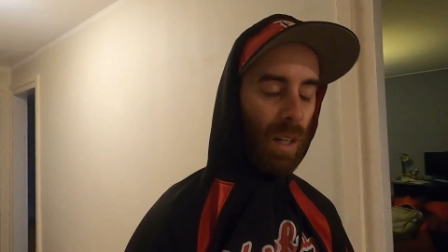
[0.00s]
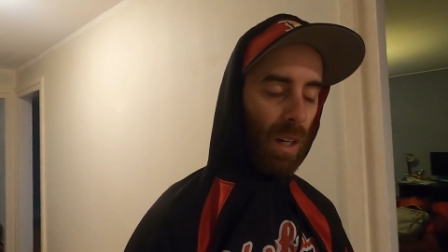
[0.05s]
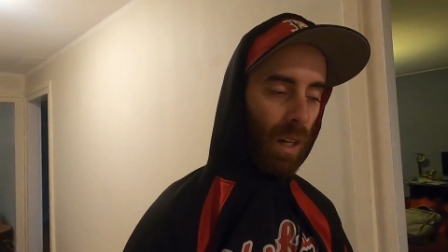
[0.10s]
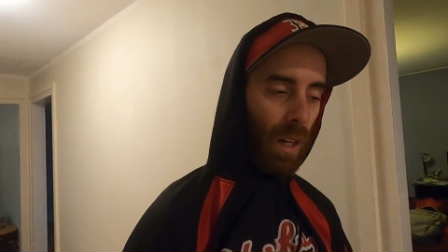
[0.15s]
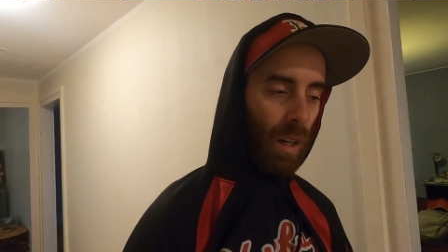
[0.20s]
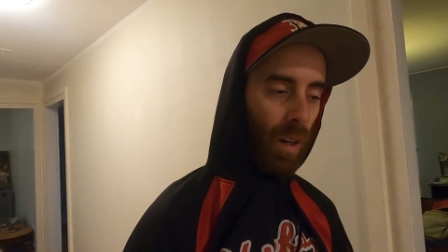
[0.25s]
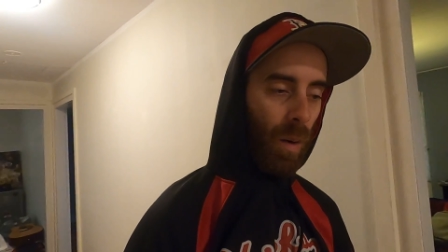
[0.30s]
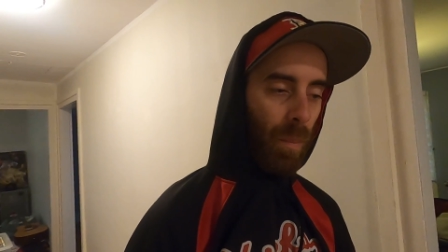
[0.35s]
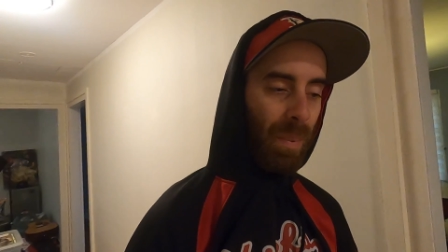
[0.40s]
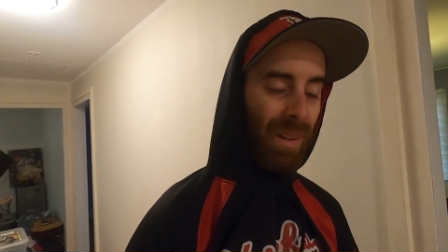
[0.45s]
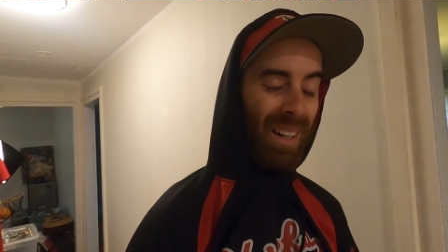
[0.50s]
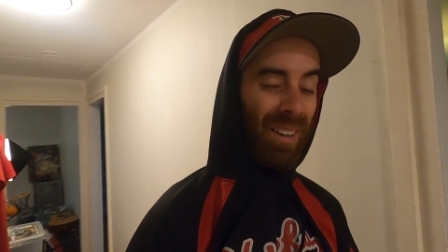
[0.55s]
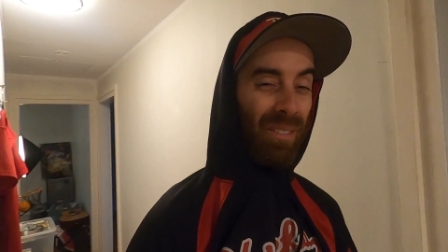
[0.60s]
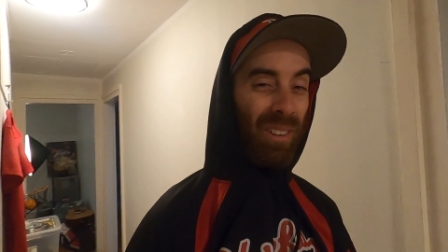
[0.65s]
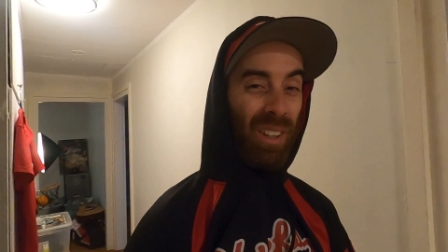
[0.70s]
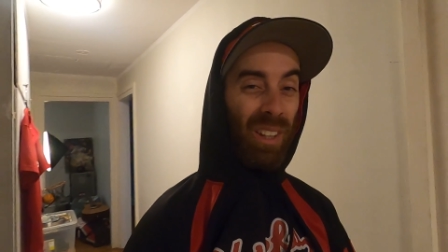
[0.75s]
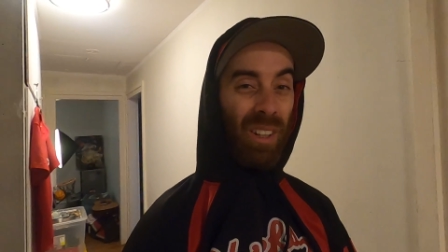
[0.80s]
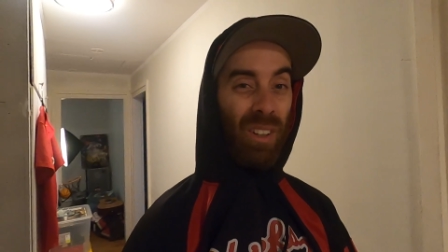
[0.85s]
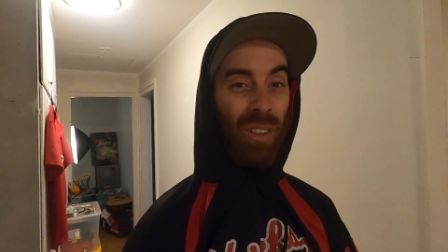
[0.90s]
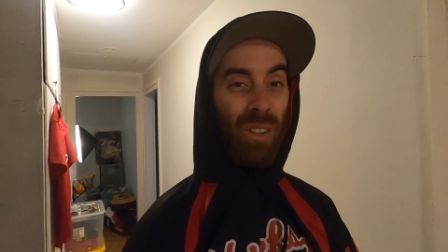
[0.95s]
uh, up and
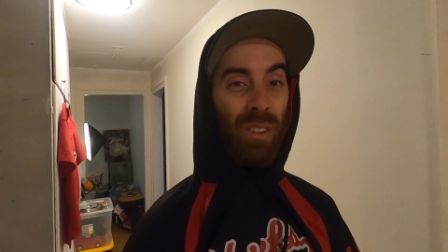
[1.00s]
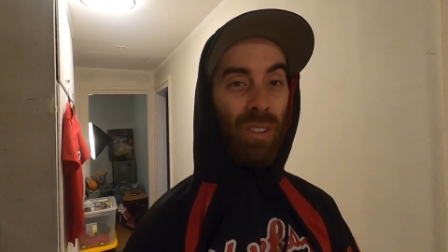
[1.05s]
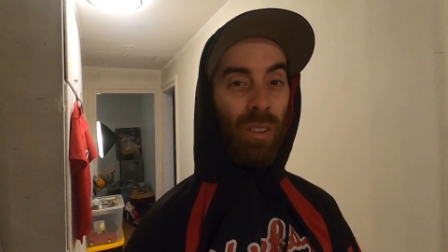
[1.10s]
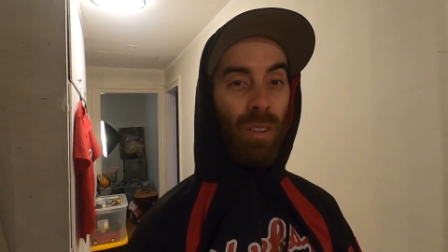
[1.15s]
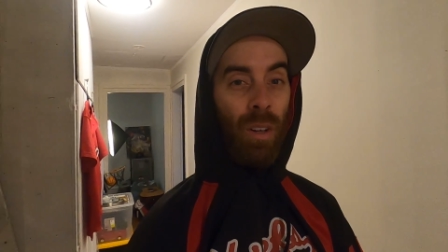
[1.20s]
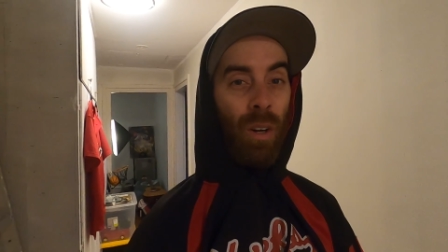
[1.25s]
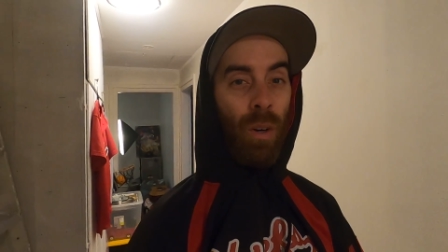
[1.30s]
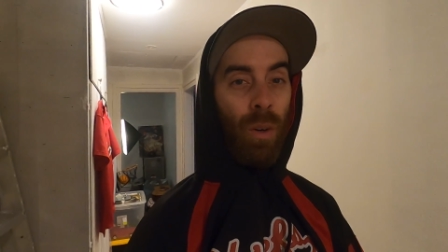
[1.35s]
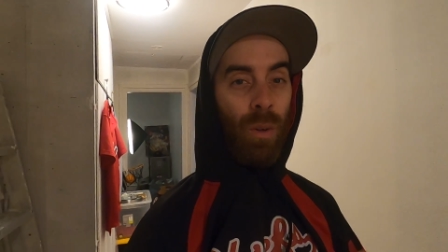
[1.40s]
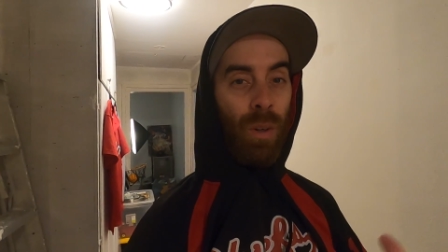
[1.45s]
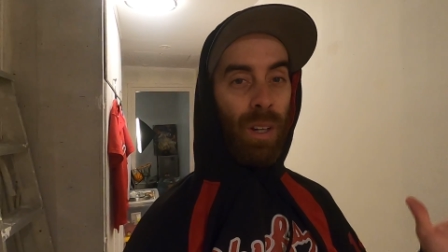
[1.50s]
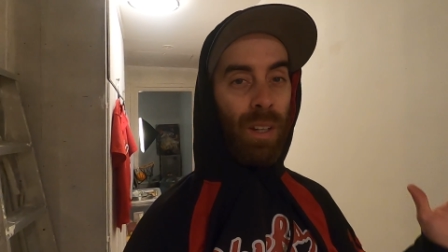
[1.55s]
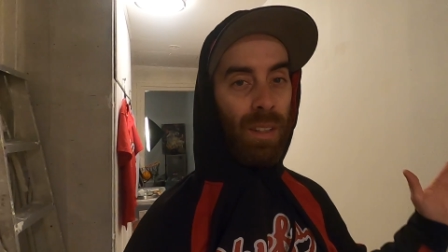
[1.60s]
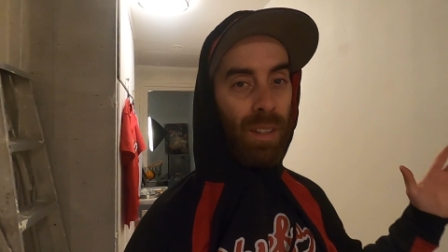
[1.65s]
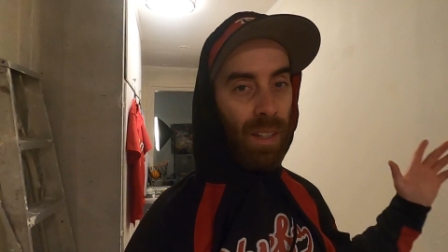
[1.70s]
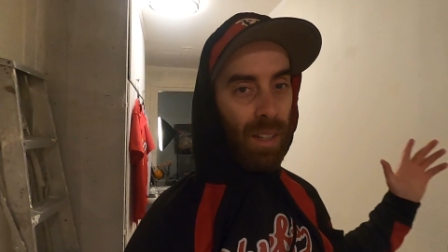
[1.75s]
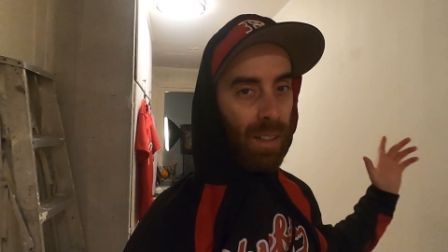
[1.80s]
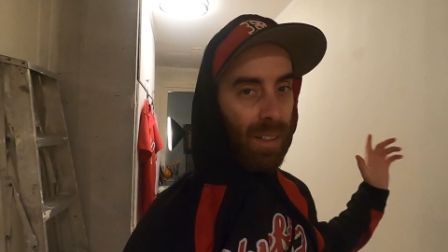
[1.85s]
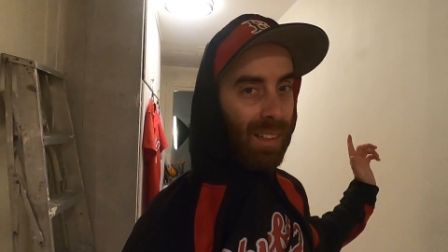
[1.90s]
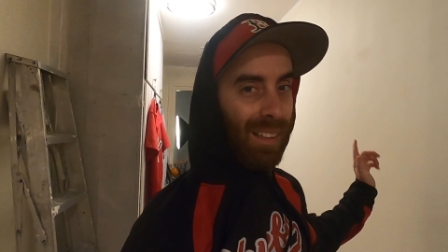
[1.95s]
everything good to go, and
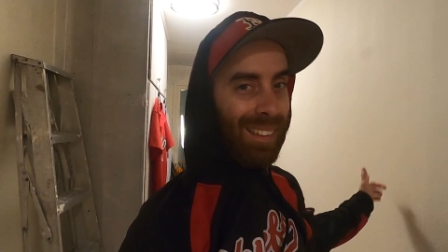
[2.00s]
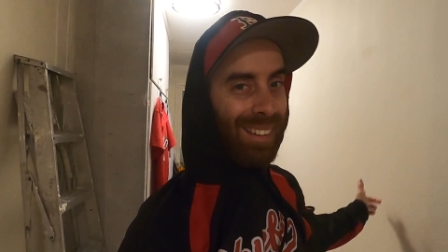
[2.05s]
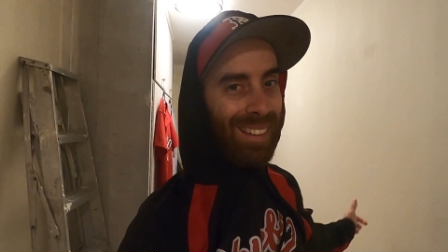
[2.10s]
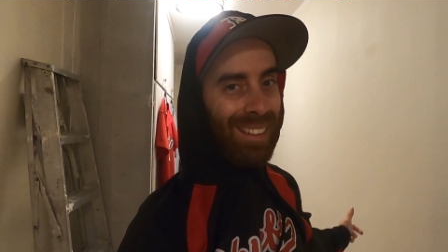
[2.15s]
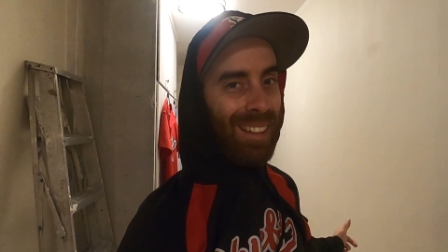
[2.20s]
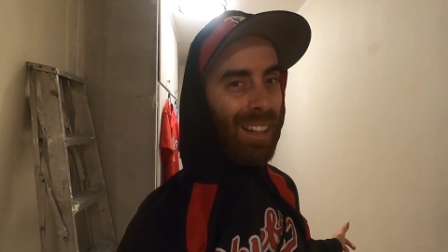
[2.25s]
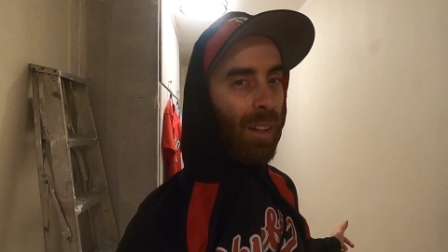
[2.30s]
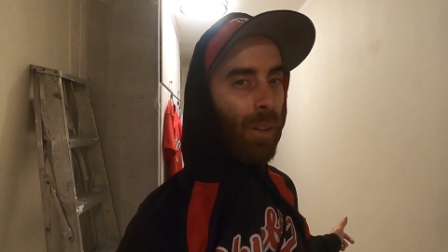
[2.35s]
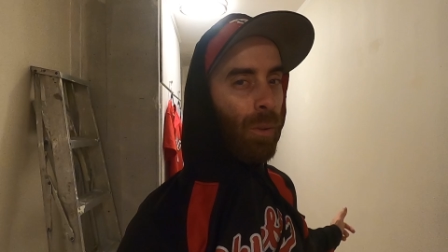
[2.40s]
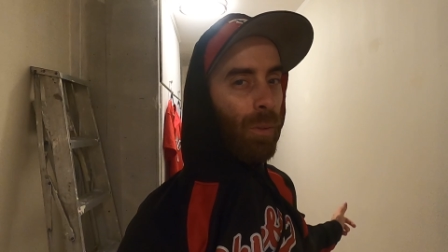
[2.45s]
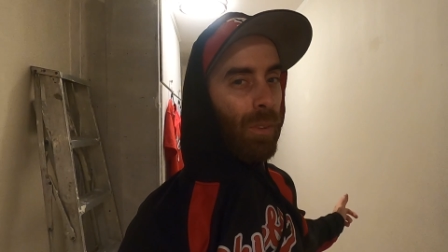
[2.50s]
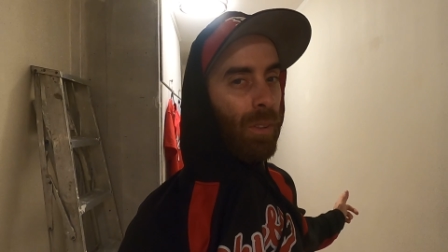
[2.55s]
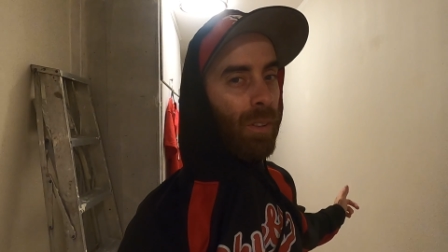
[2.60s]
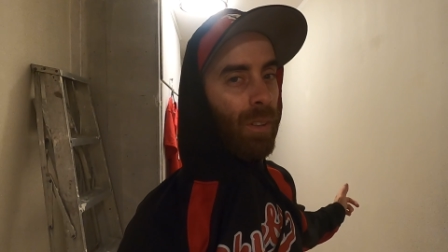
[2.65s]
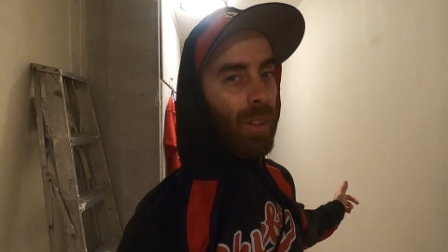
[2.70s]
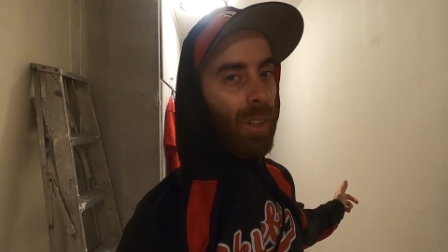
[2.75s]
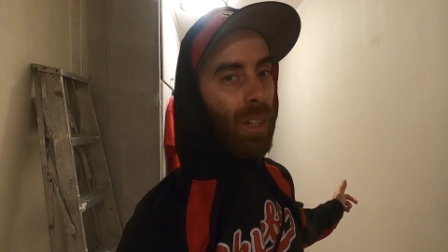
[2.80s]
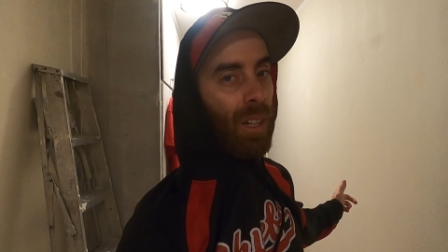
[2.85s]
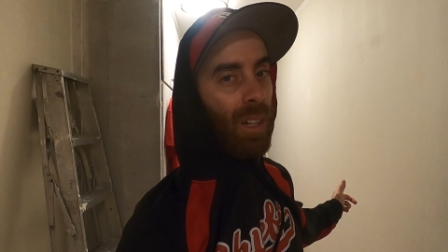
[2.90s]
then clean out